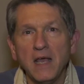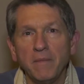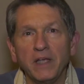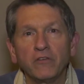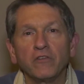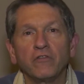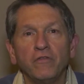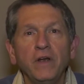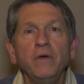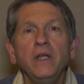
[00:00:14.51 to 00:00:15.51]
Because it's
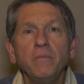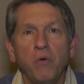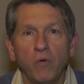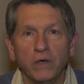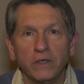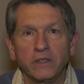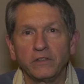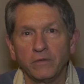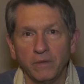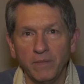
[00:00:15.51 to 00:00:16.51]
very important
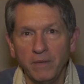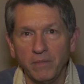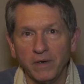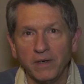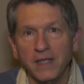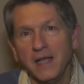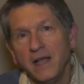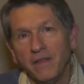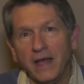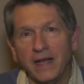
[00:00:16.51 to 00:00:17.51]
to remember
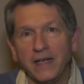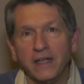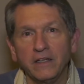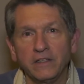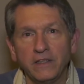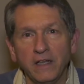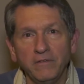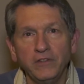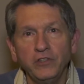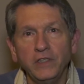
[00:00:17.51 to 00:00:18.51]
that in
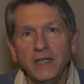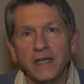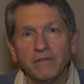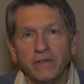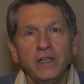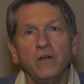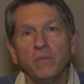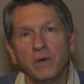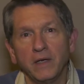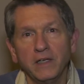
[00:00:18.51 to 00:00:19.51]
television and video
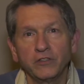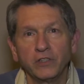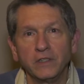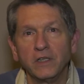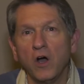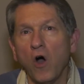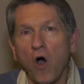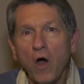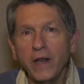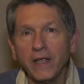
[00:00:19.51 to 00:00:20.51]
production,
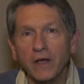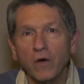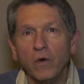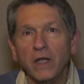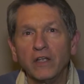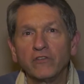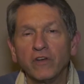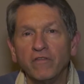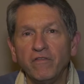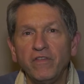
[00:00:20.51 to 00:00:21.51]
audio is
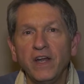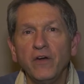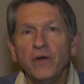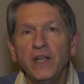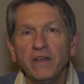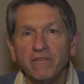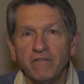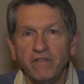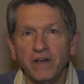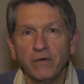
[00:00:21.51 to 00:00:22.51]
a very,
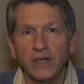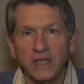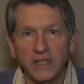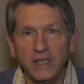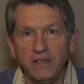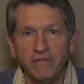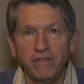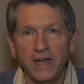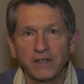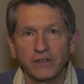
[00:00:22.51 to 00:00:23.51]
very key
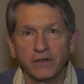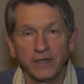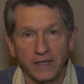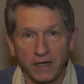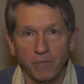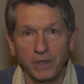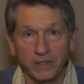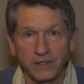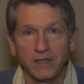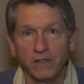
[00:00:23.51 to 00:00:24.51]
factor in helping
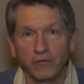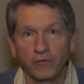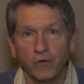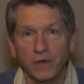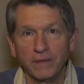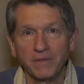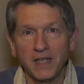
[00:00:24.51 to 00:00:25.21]
to tell a story.